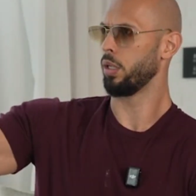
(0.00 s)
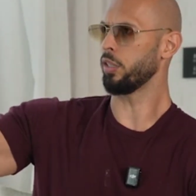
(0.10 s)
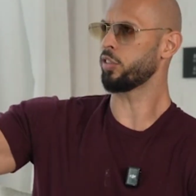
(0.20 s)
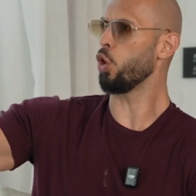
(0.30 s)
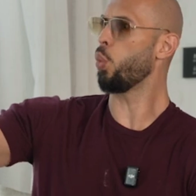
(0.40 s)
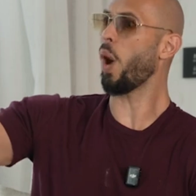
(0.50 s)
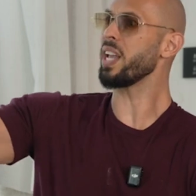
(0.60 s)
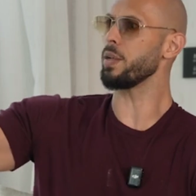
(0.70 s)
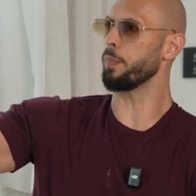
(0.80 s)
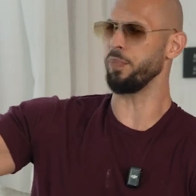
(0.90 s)
This little
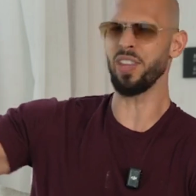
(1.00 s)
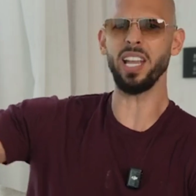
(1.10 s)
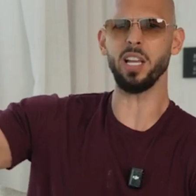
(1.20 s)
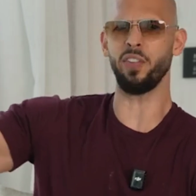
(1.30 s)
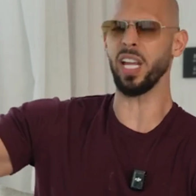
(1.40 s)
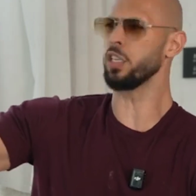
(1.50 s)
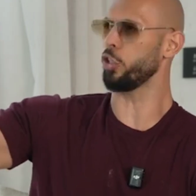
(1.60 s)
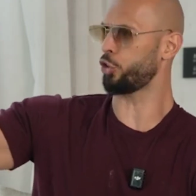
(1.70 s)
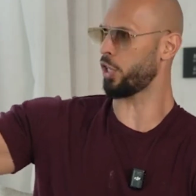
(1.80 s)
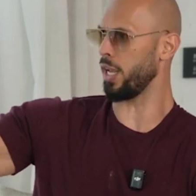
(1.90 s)
white native
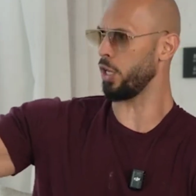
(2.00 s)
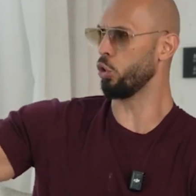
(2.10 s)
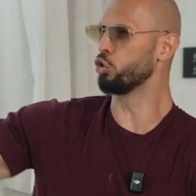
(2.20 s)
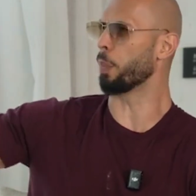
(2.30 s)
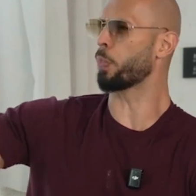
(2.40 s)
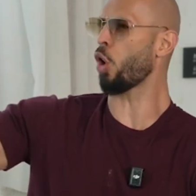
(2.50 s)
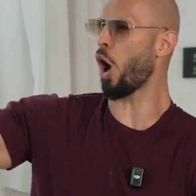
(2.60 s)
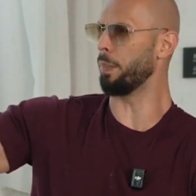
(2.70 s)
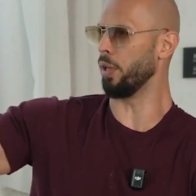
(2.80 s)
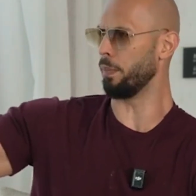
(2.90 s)
English kid who's a
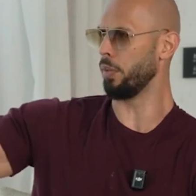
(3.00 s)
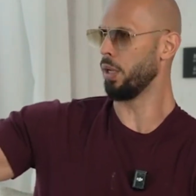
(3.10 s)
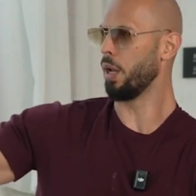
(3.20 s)
problem